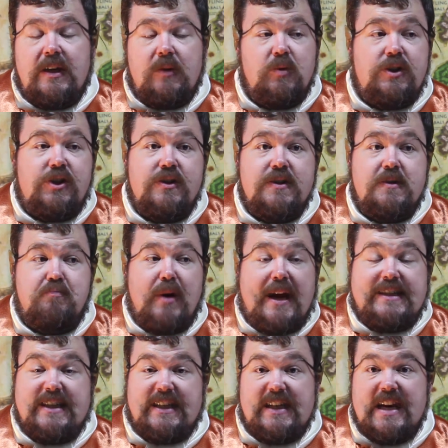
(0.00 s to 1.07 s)
which is
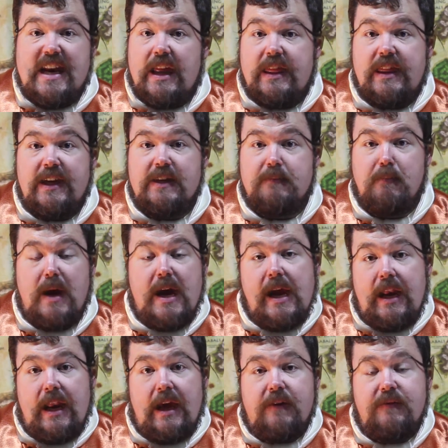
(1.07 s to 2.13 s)
practically nothing in my
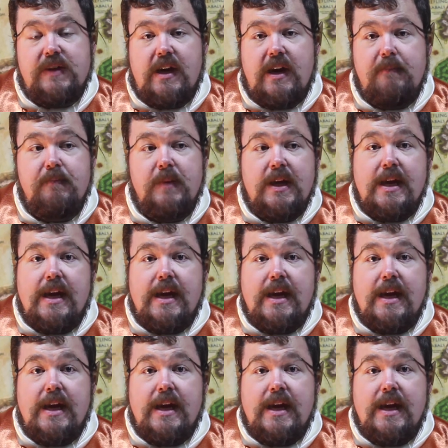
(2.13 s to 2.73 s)
lifetime,